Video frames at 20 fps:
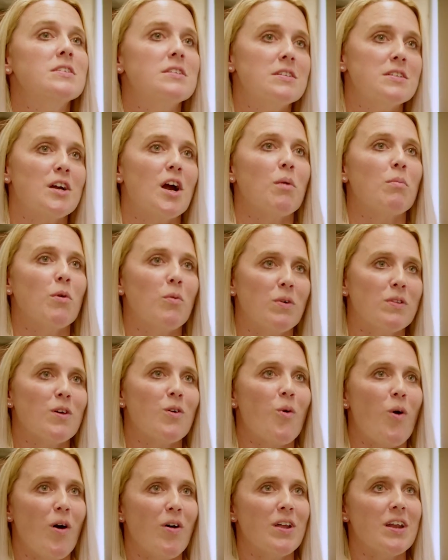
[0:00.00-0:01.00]
to determine what the
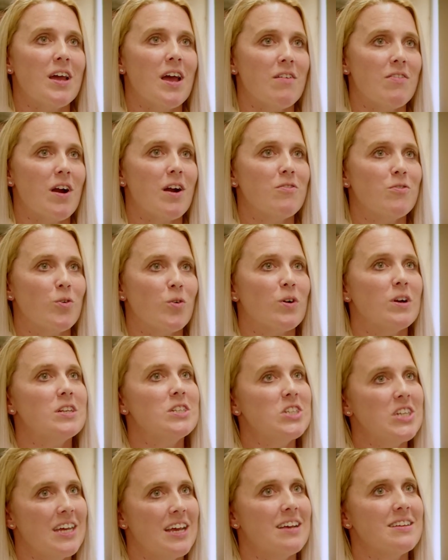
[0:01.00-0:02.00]
quality of our
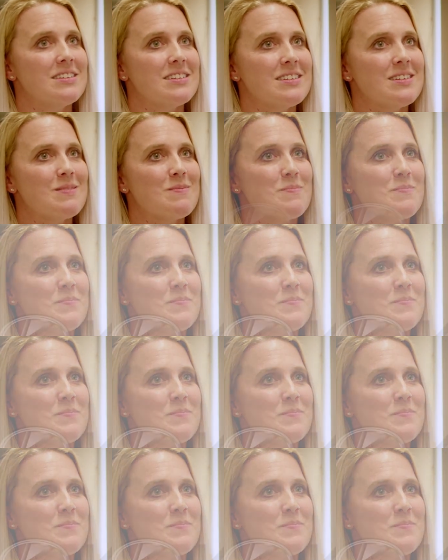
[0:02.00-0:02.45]
forage is.